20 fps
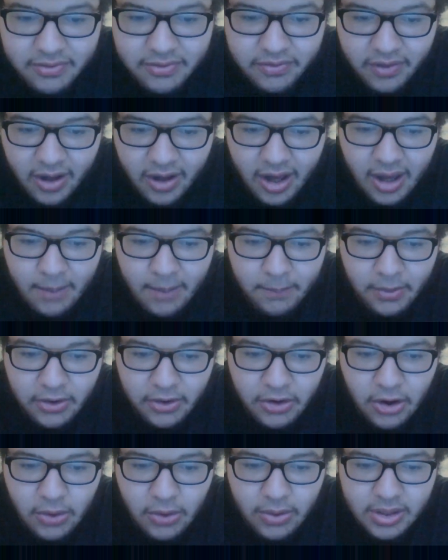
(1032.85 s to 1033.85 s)
Fine,
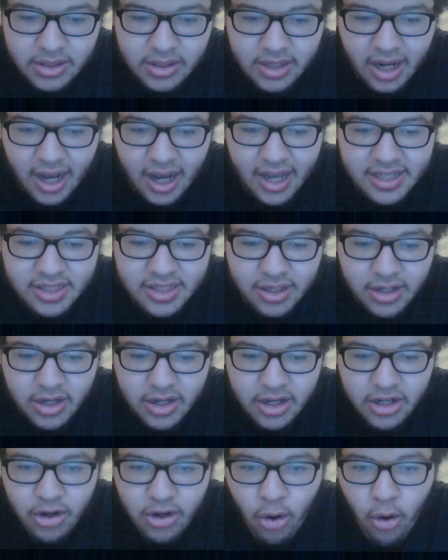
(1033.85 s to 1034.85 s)
but no one dies.
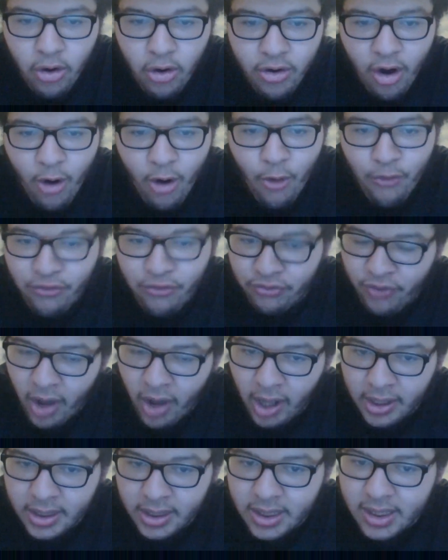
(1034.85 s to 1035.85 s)
You're no
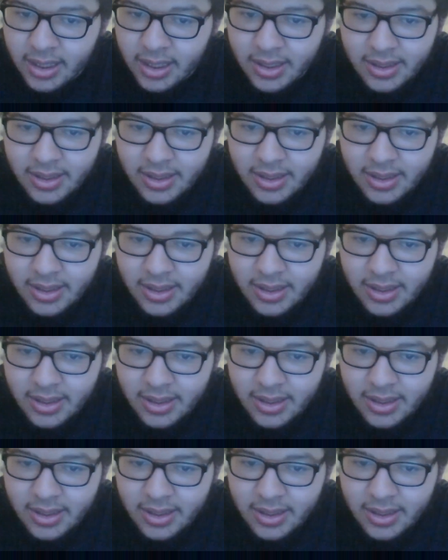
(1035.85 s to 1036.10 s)
fun.